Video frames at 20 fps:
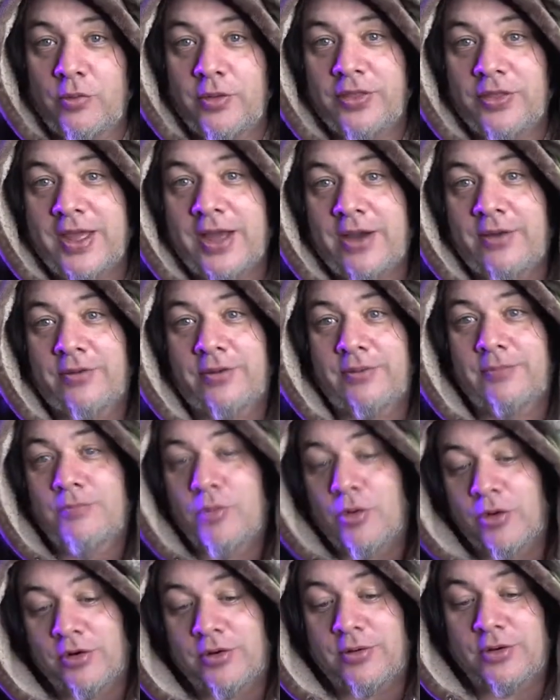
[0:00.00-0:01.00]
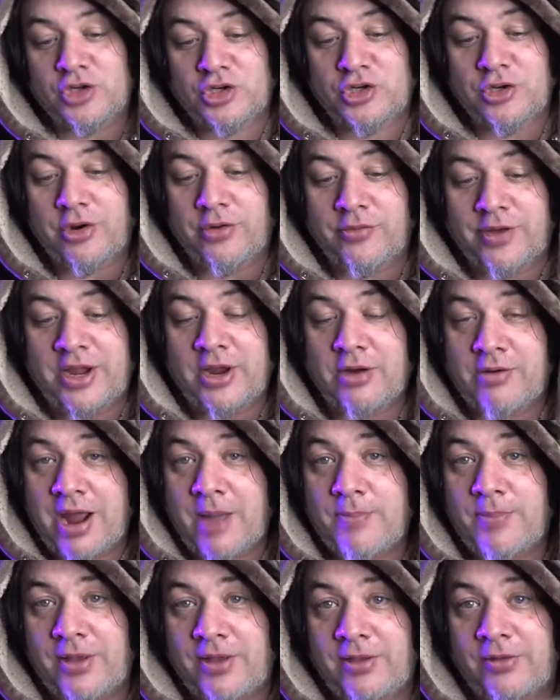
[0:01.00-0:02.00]
without more sugary,
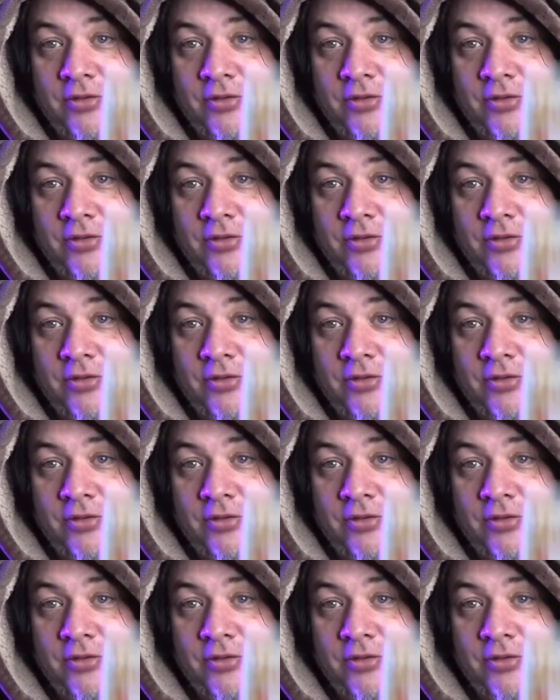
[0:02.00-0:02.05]
crappy